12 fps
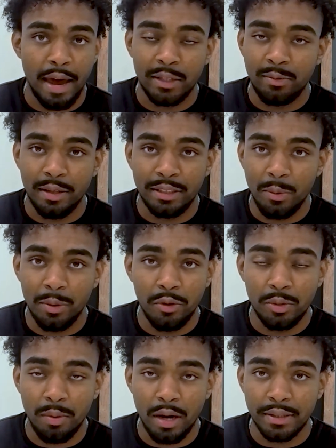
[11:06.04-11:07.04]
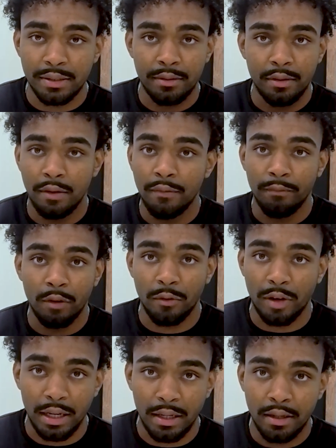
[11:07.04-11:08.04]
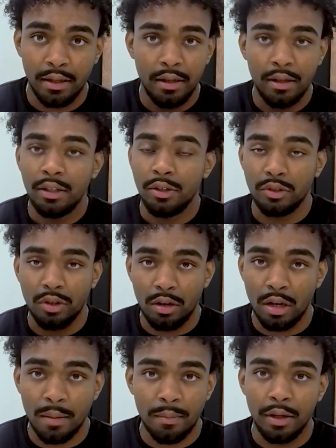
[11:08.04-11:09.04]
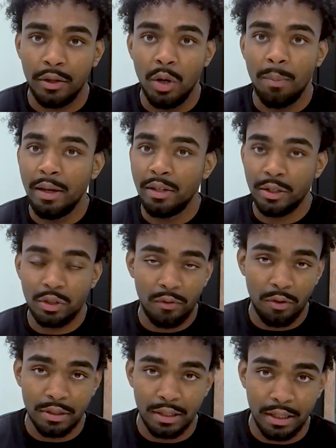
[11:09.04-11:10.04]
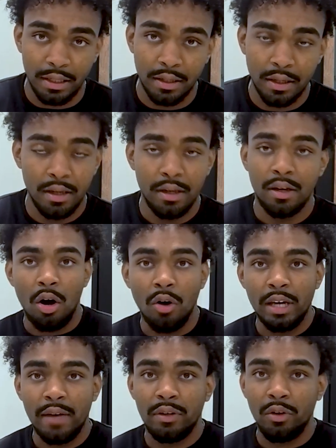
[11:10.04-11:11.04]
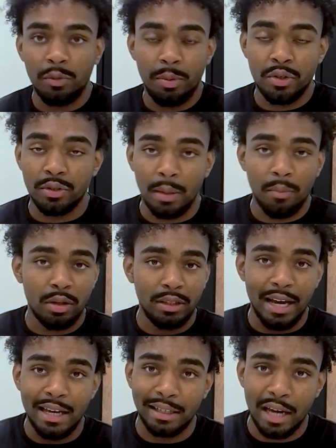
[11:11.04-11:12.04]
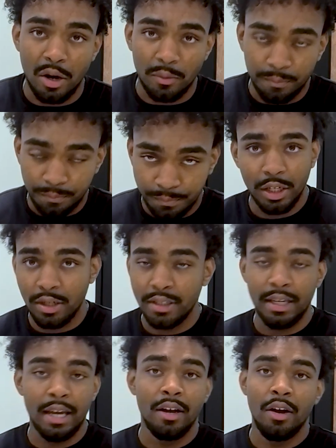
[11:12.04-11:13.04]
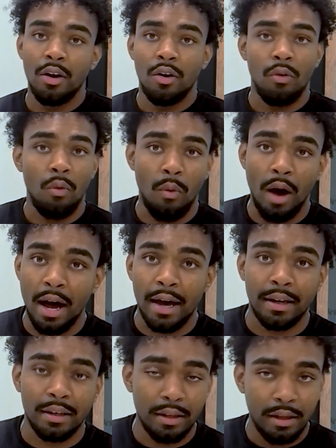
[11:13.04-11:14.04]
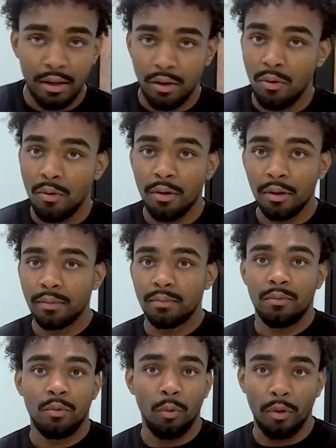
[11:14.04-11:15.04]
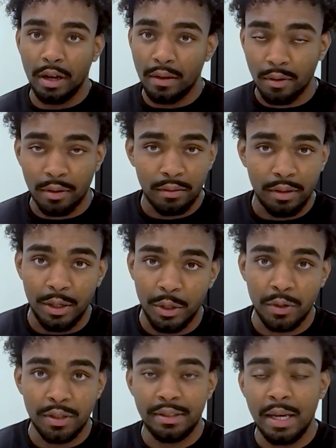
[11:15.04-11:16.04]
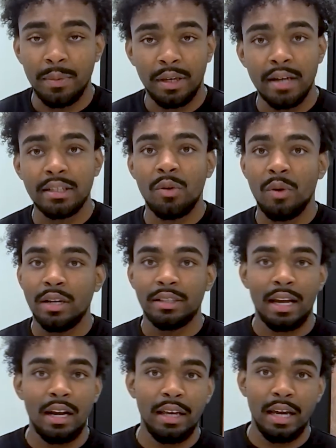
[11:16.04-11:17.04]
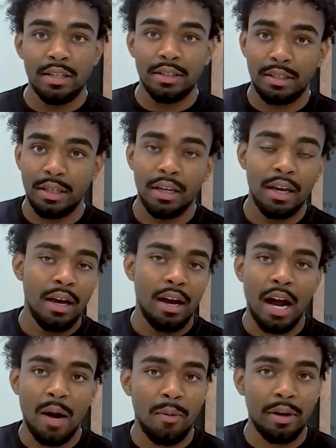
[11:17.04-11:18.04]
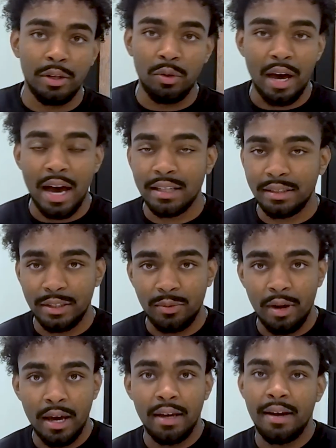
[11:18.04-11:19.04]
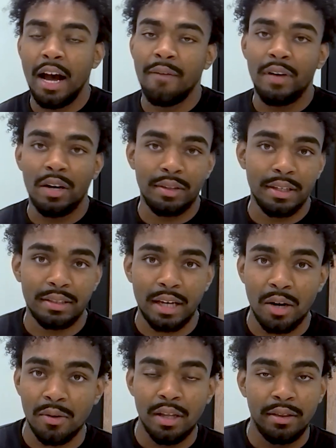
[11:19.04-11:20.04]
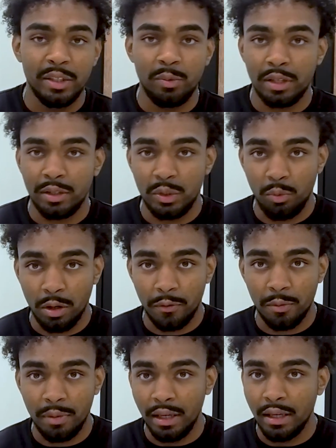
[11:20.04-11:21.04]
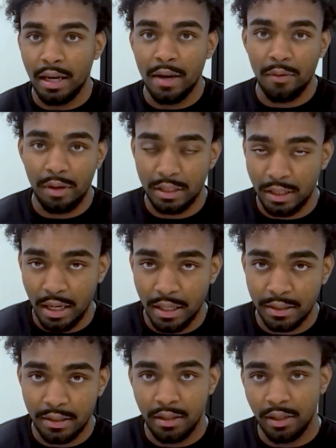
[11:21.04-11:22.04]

XYZ reduced price for free. You start up, you don't pay to get your first lead. All you have to do is put your number on the ad account. They're gonna say, why? Or whatever. And you're gonna say, because I ran this editing agency, I wanted to do ads this way, I found this out, this worked for me and for these clients.